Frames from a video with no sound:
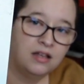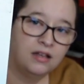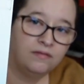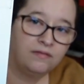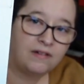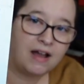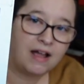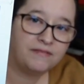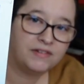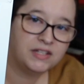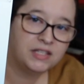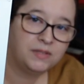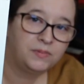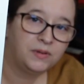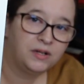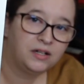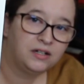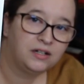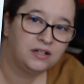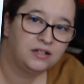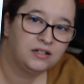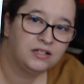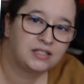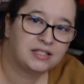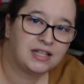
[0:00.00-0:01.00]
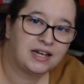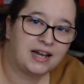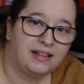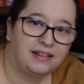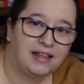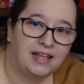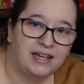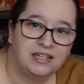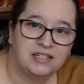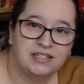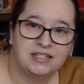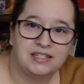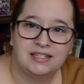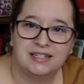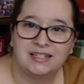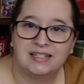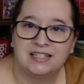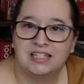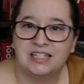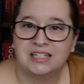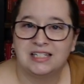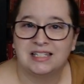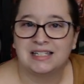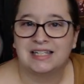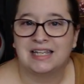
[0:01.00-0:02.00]
Ravensburgers that I like to
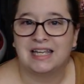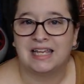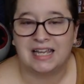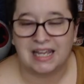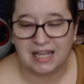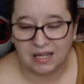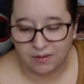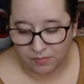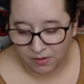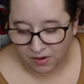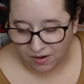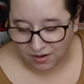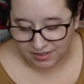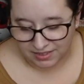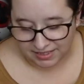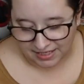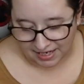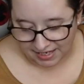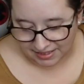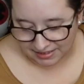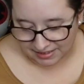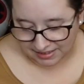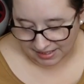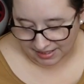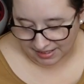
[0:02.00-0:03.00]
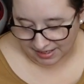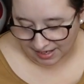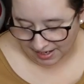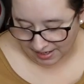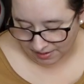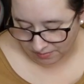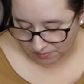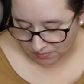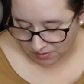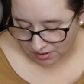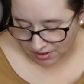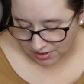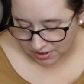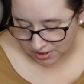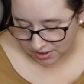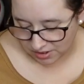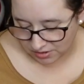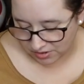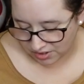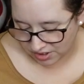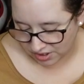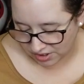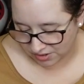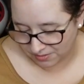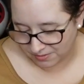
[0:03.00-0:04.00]
just keep on days that I want to
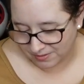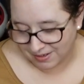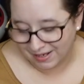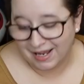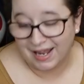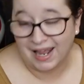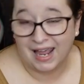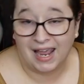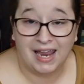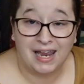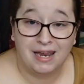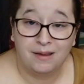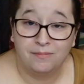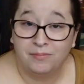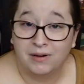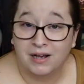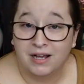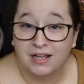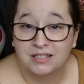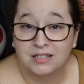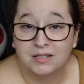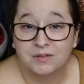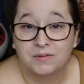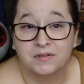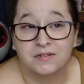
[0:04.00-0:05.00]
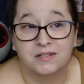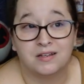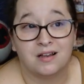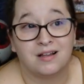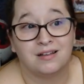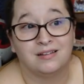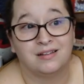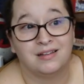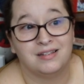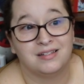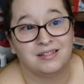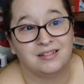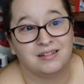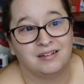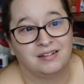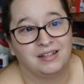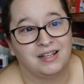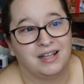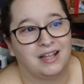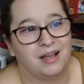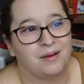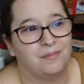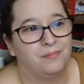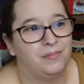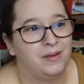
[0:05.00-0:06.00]
do a puzzle but not necessarily
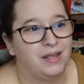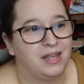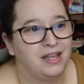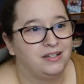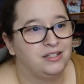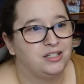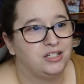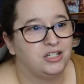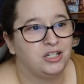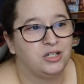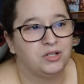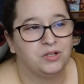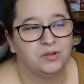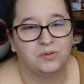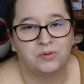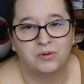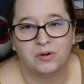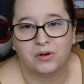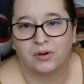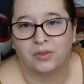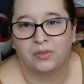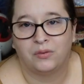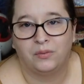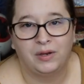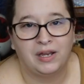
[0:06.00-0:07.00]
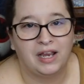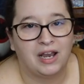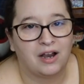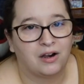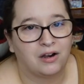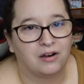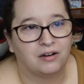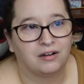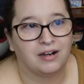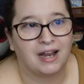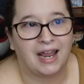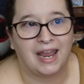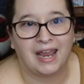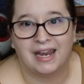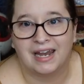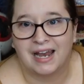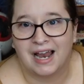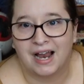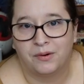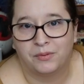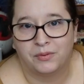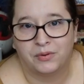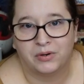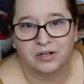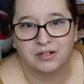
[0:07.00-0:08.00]
like a big two or three or eight
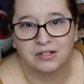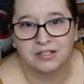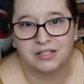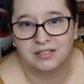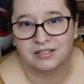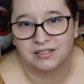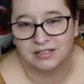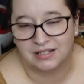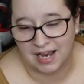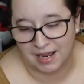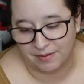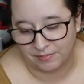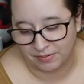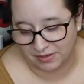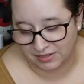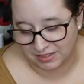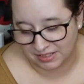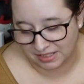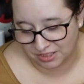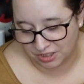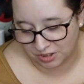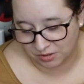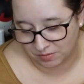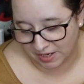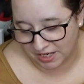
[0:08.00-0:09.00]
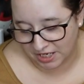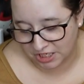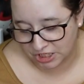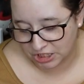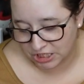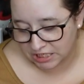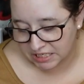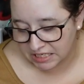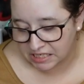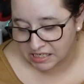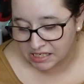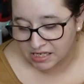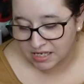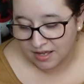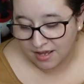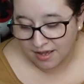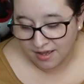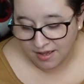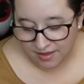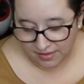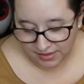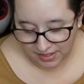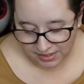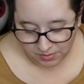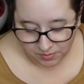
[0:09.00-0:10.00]
hours type of situation.
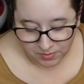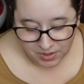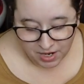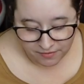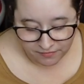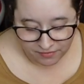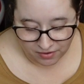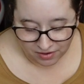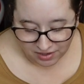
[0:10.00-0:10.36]
This one I've